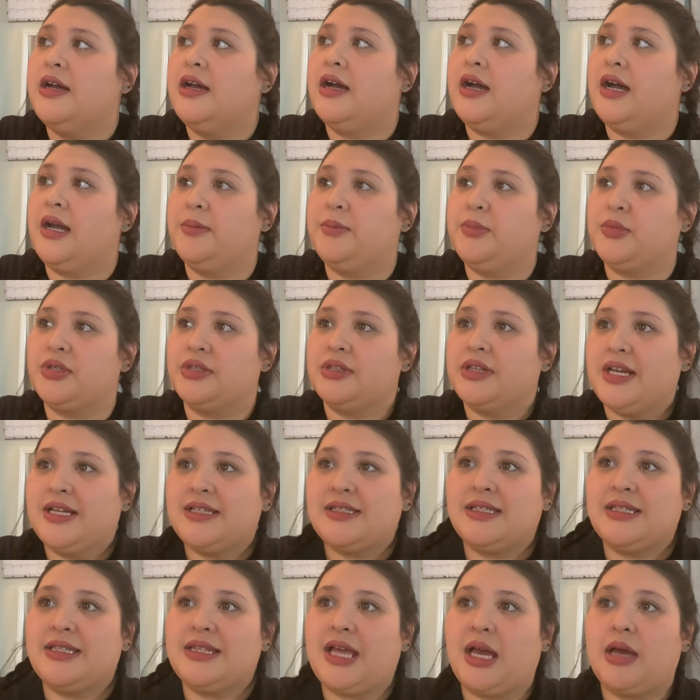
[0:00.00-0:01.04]
I'm
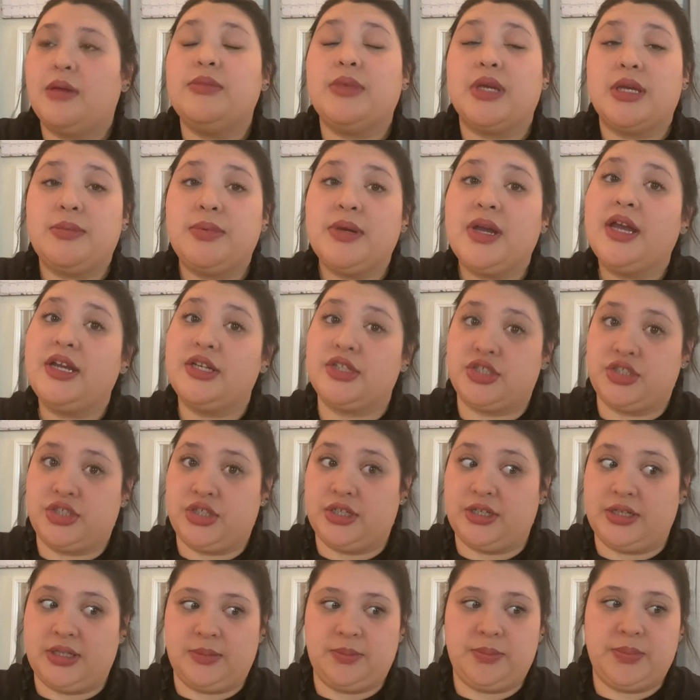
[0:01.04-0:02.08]
realizing that maybe I should,